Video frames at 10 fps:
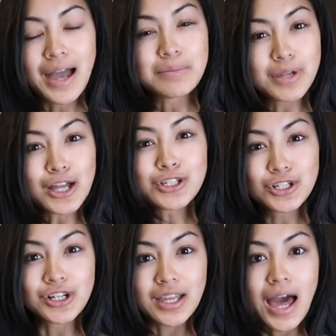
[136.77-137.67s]
I'm not
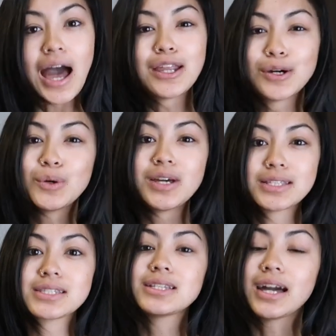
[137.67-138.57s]
sure yet. I know
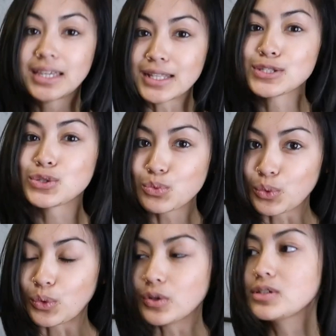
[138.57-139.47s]
it's against the
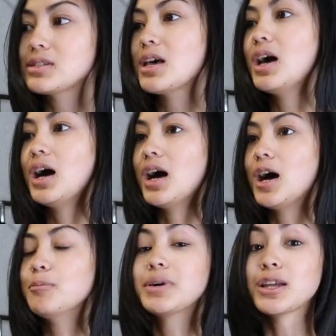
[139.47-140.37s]
rules,
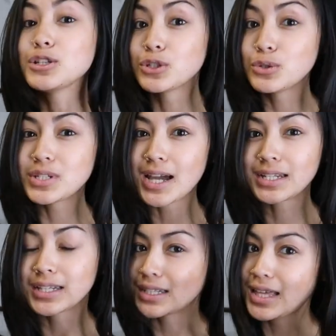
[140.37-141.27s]
um, but I do
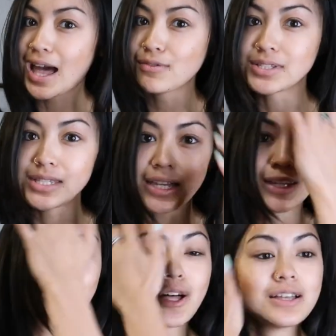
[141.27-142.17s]
technically have a
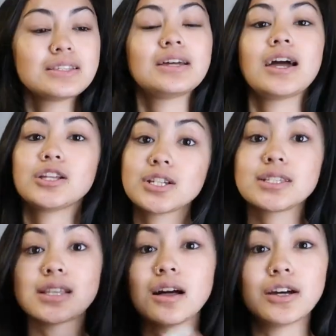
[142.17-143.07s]
second closet. I
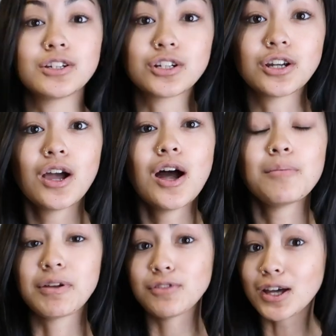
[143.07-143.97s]
just sell under
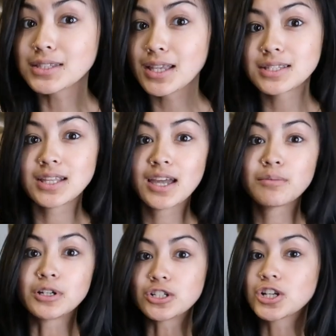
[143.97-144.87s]
my fiance's
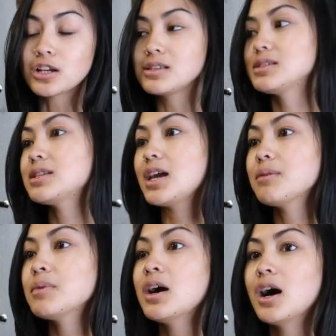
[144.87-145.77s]
name, under Charlie's name,